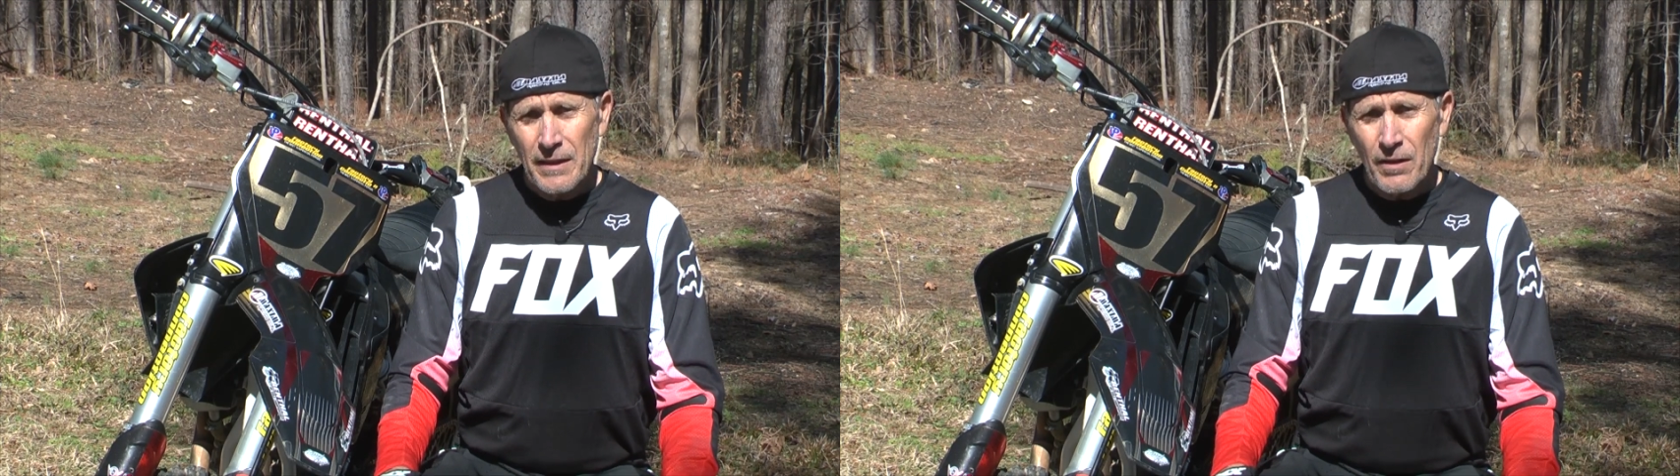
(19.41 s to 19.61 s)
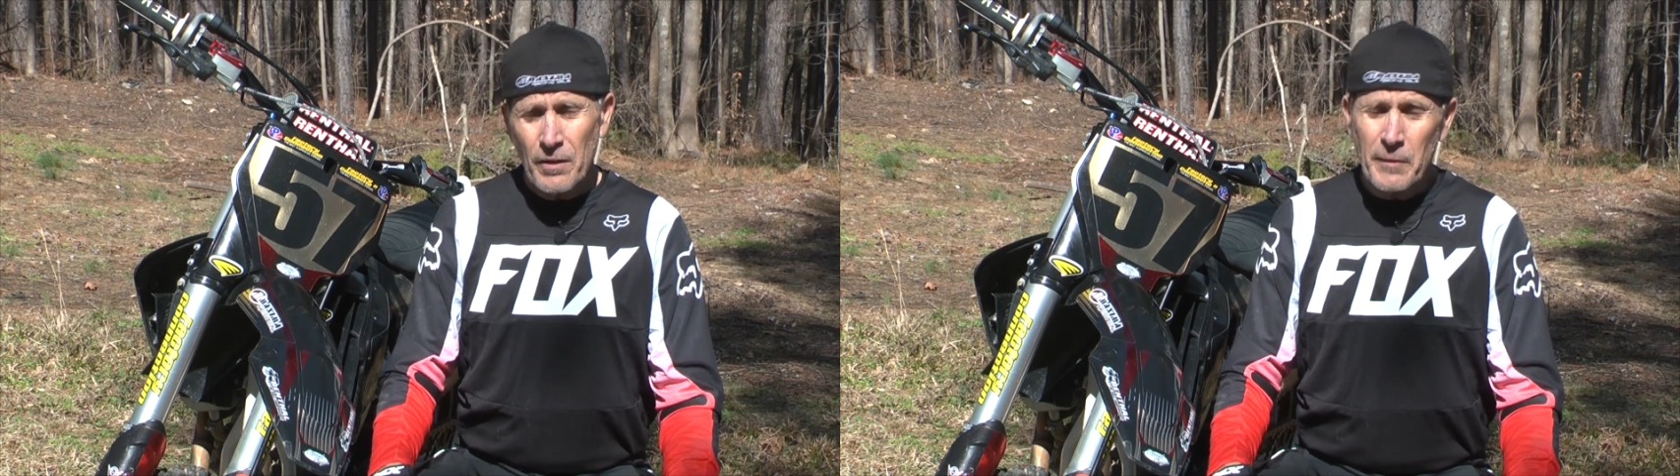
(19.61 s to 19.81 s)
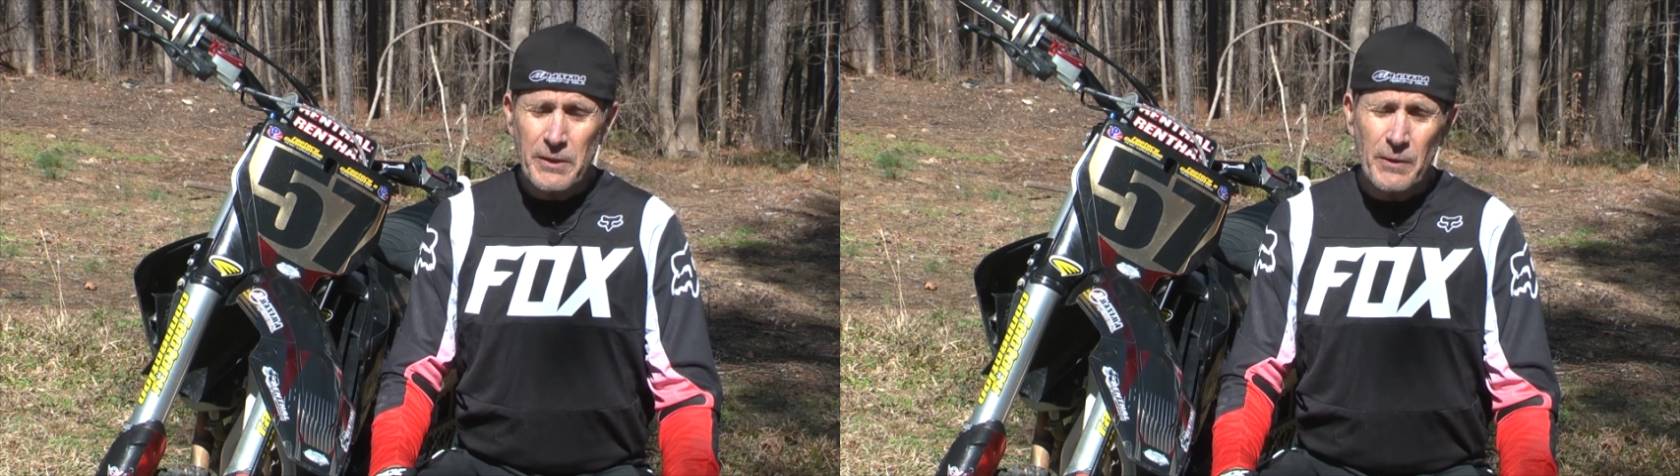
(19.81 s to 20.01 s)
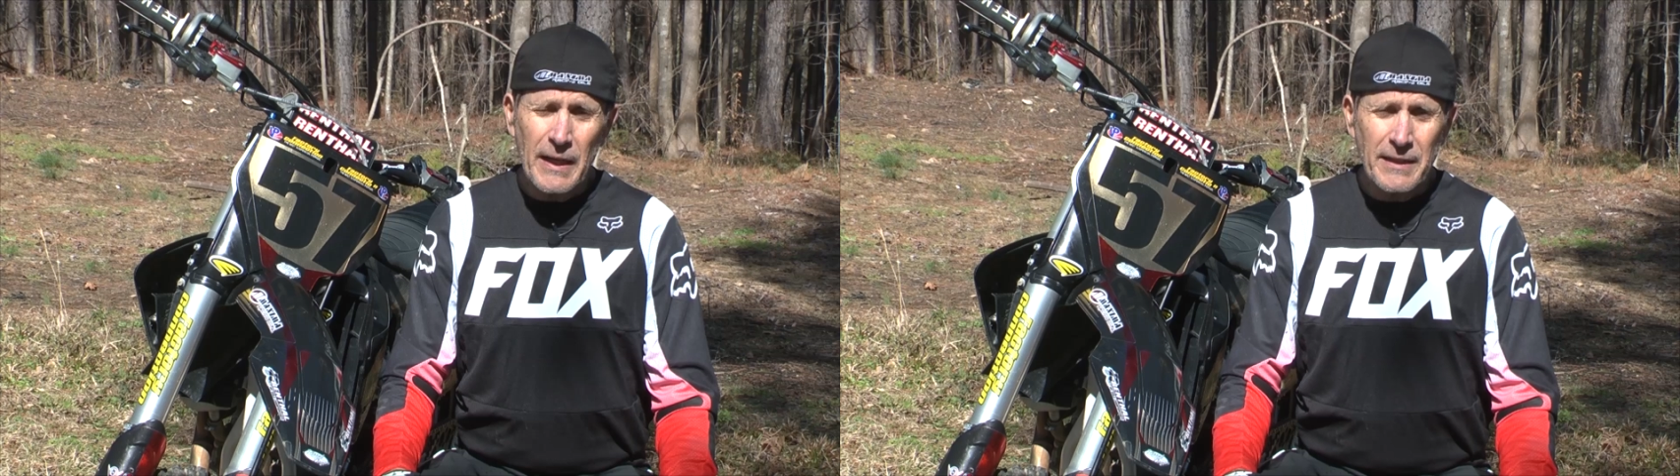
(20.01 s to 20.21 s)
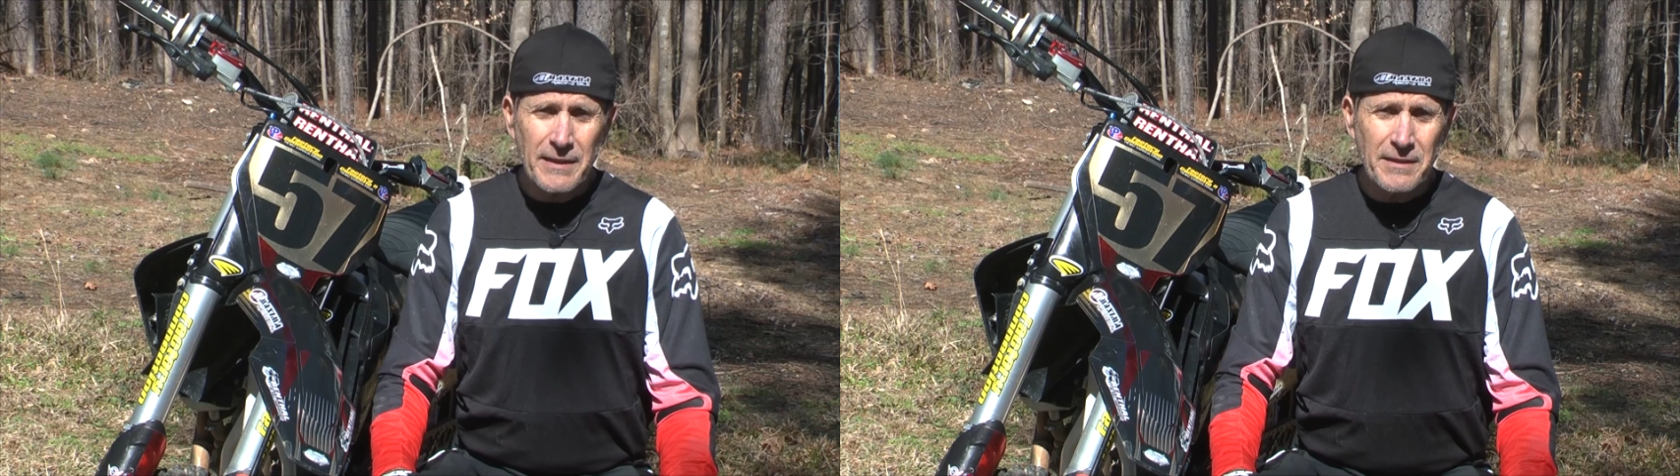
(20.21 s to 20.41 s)
on my
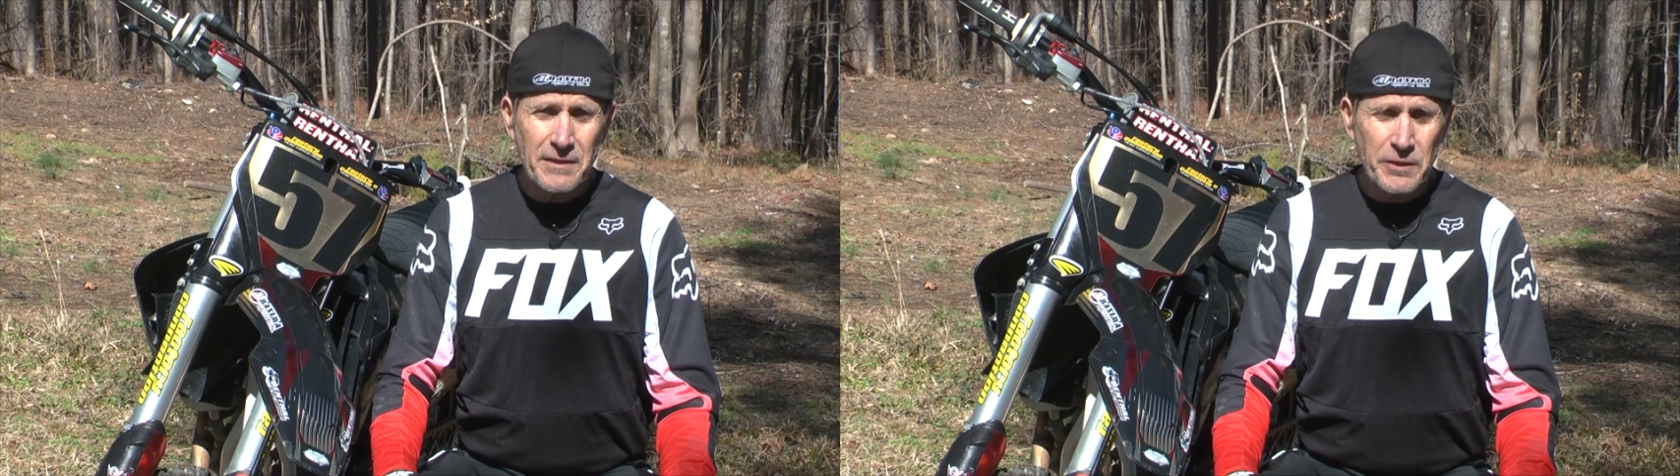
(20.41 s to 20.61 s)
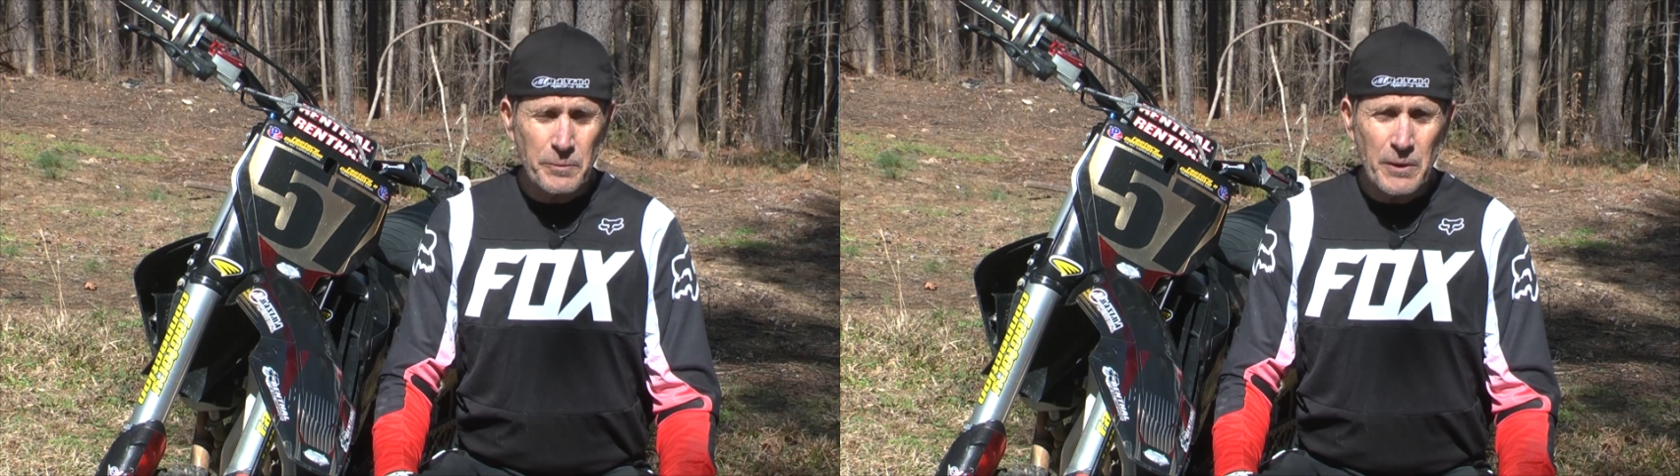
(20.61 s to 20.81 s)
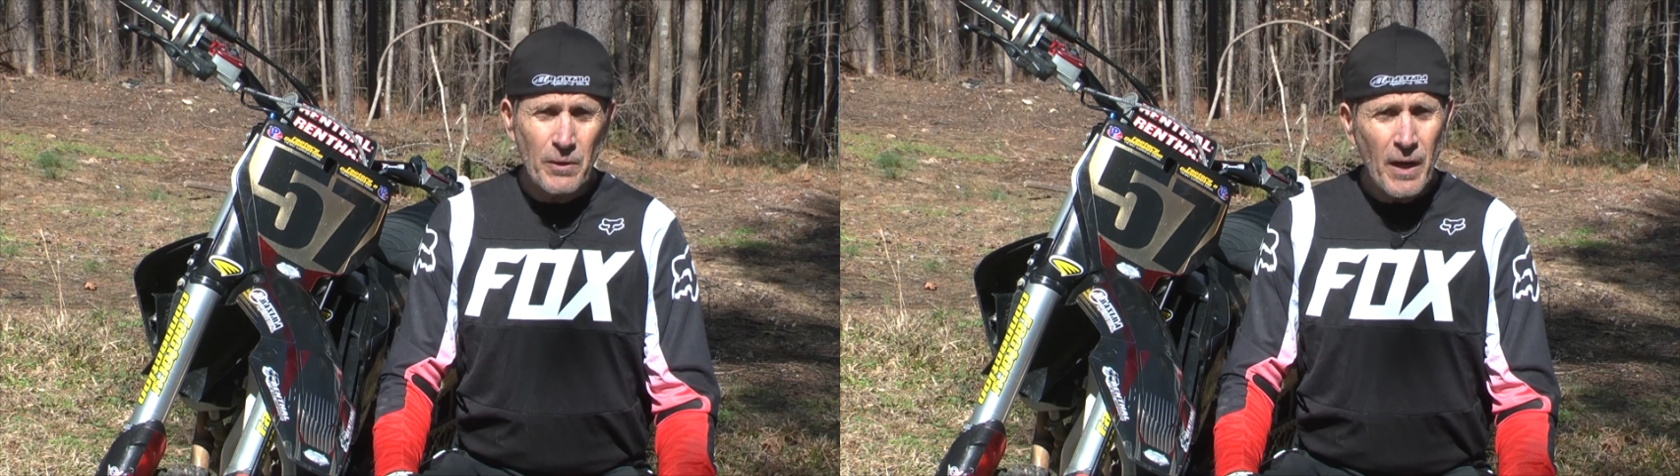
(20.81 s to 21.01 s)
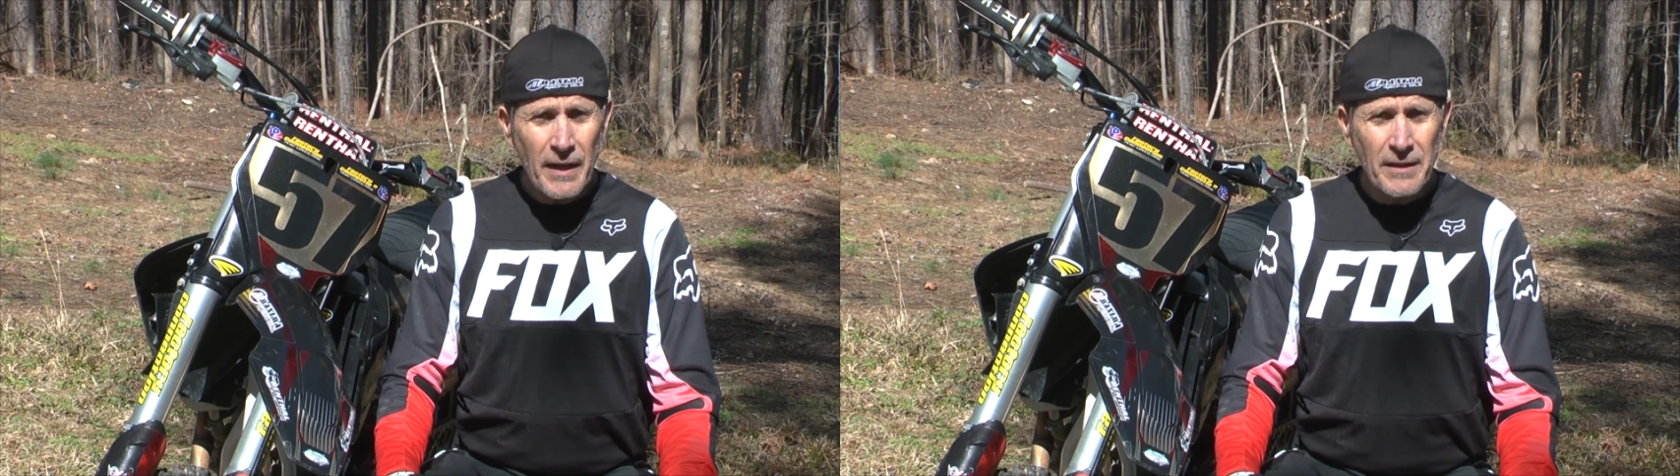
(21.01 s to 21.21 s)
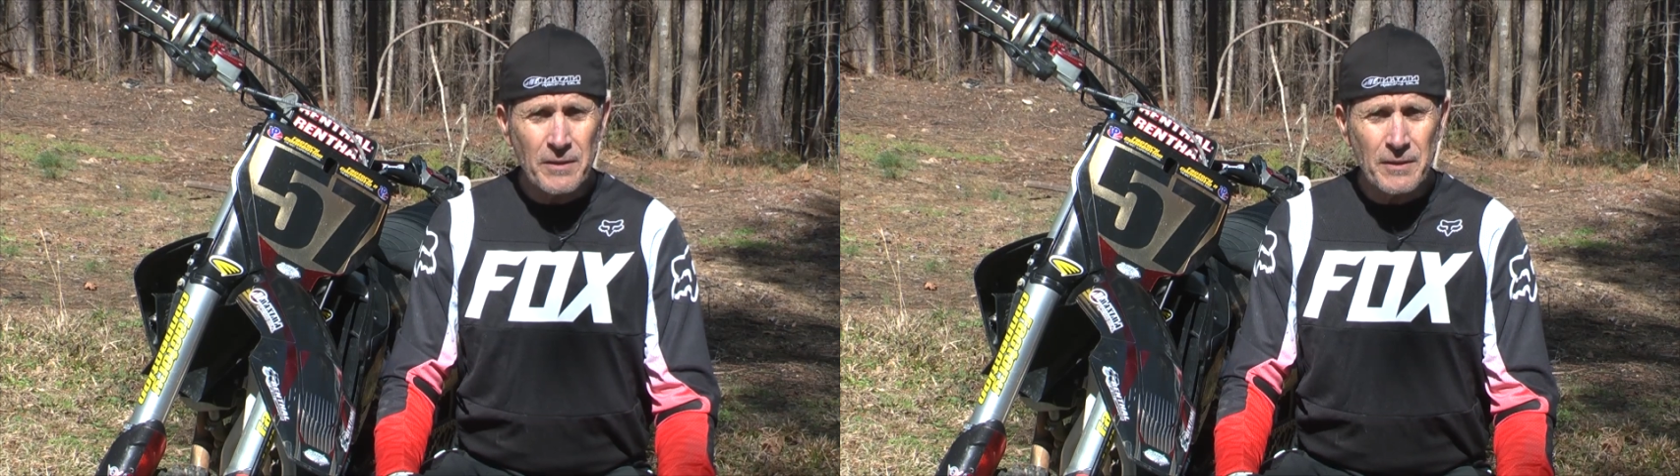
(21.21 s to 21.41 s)
track in Lisbon,
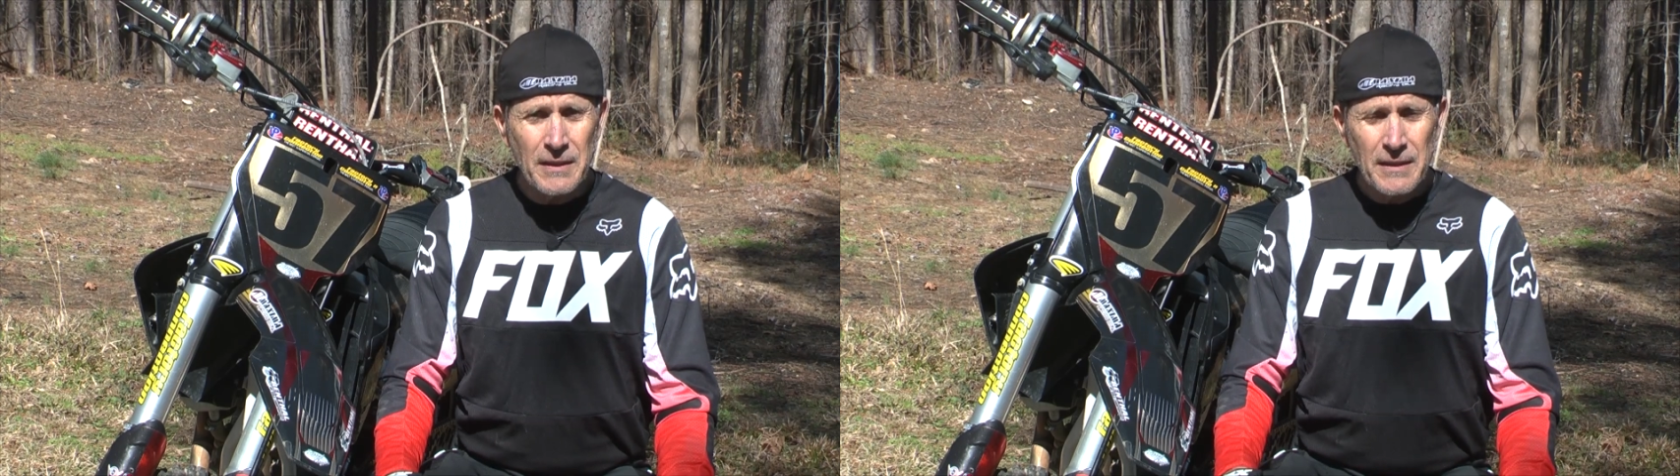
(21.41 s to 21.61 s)
Ohio.